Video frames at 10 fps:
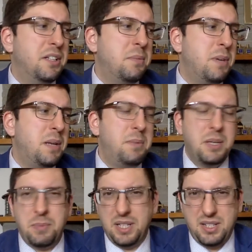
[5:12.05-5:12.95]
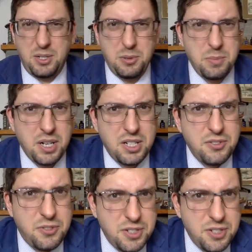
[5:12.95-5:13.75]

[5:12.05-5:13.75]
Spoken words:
It might be a bit too much for